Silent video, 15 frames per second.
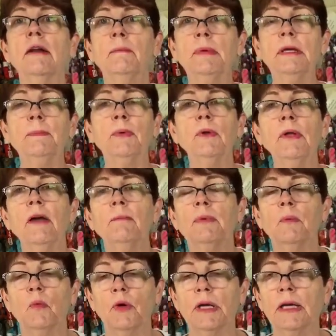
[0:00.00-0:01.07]
of people have
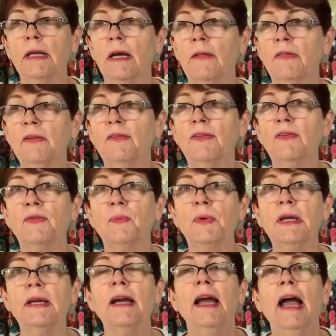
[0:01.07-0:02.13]
been working on this
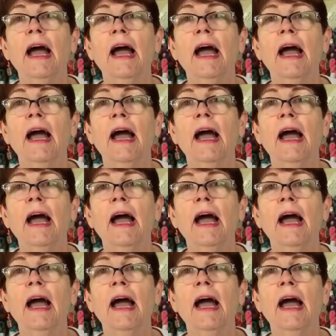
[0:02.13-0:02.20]
week.